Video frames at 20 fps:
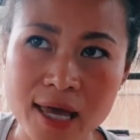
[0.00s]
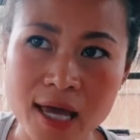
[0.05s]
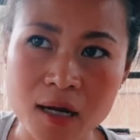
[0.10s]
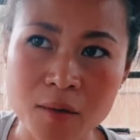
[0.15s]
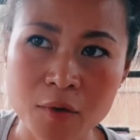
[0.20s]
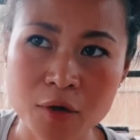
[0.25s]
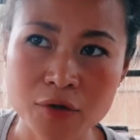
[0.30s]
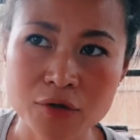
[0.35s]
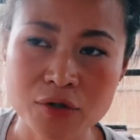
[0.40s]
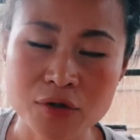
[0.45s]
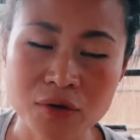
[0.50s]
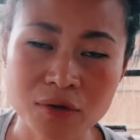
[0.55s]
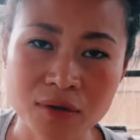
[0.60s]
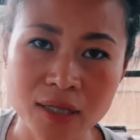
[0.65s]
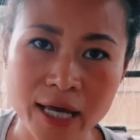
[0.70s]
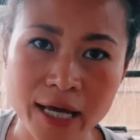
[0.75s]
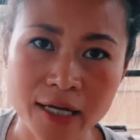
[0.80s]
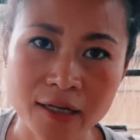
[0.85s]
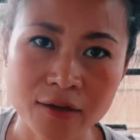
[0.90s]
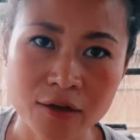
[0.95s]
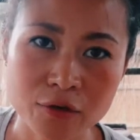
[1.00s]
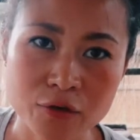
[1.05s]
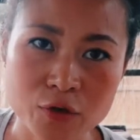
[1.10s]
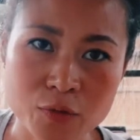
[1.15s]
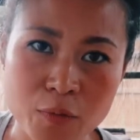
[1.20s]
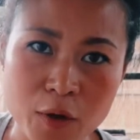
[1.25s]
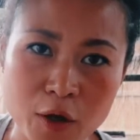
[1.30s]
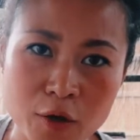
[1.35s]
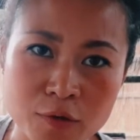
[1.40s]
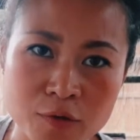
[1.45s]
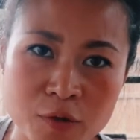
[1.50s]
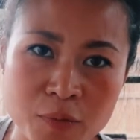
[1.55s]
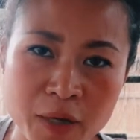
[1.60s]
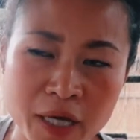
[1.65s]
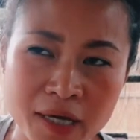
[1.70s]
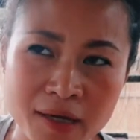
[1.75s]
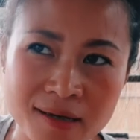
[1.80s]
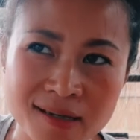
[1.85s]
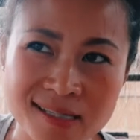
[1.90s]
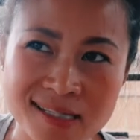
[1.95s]
animals don't like those bulbs
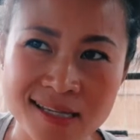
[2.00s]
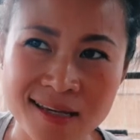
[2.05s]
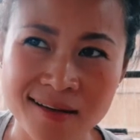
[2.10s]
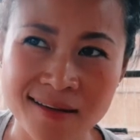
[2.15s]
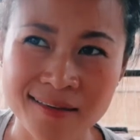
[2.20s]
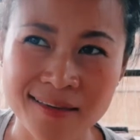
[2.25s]
because then